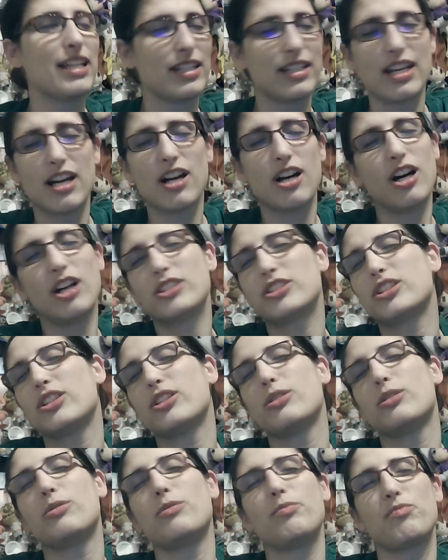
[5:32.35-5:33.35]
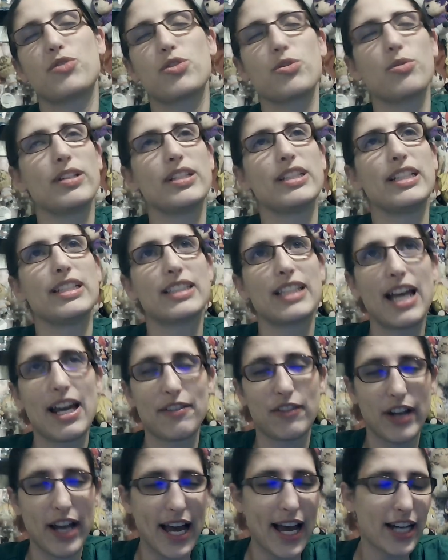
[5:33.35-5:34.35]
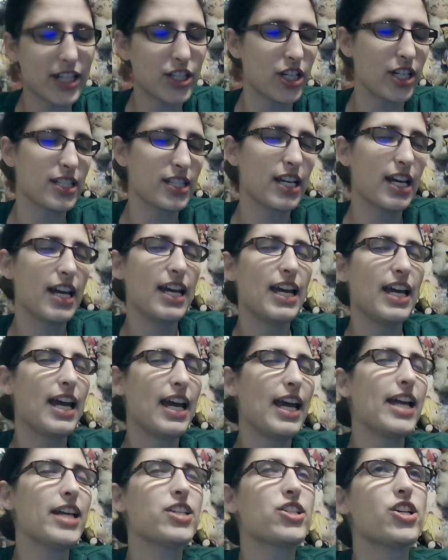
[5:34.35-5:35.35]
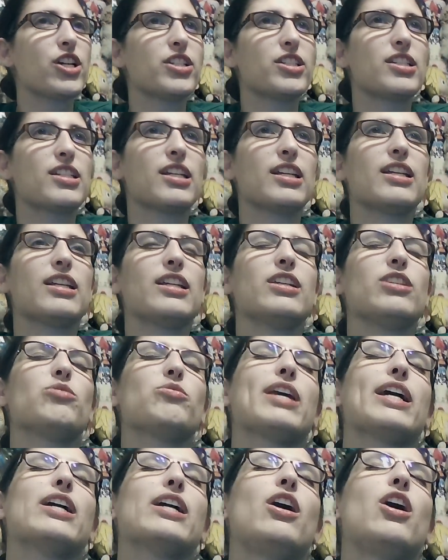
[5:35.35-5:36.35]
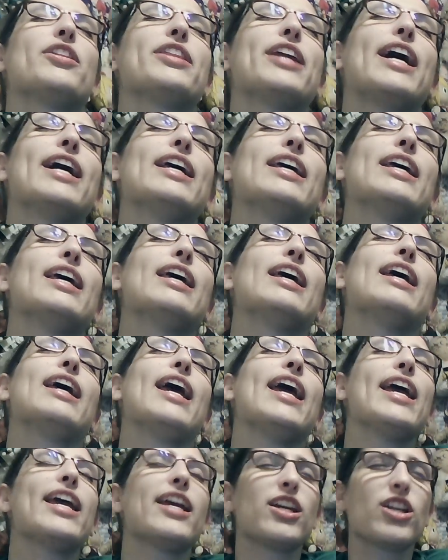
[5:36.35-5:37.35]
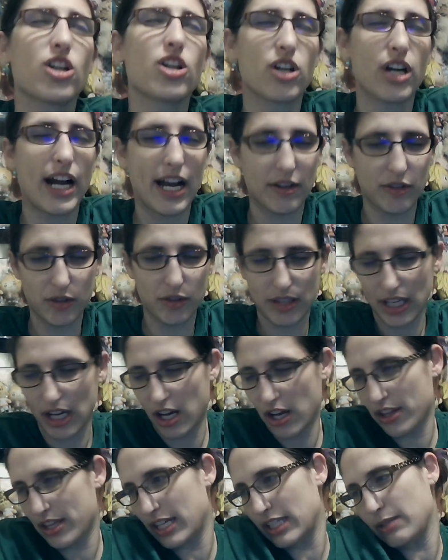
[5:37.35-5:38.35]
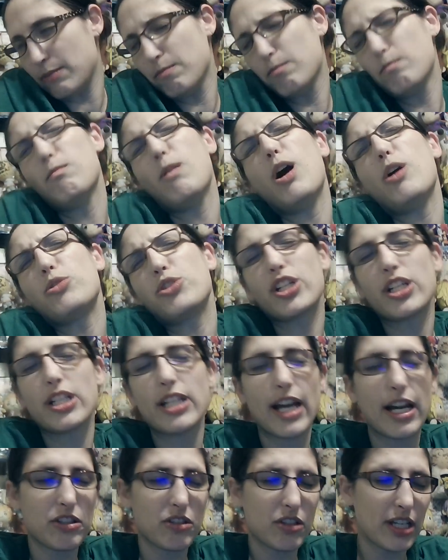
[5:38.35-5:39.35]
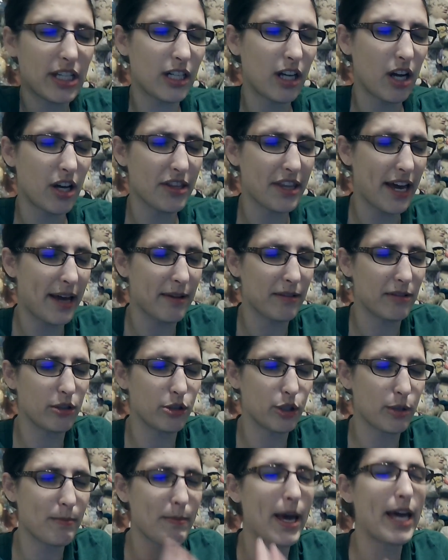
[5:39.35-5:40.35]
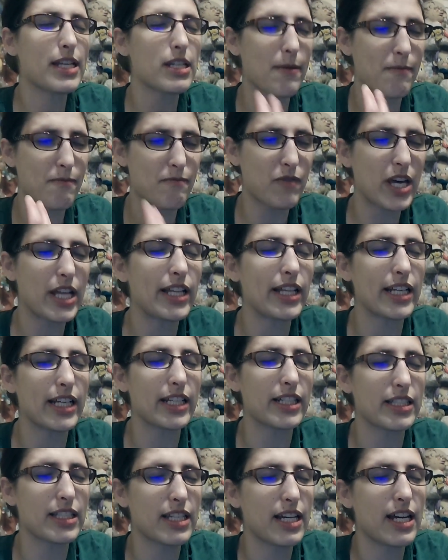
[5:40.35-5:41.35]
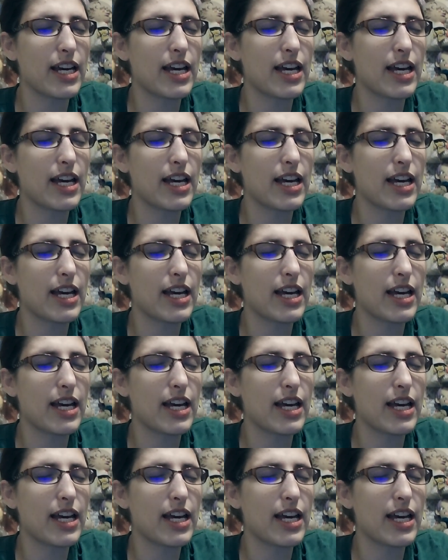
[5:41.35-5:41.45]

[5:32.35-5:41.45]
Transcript: and also doing these live reactions, it just, you get all that anger out, you get all that emotion out, you get all that, those pent up feelings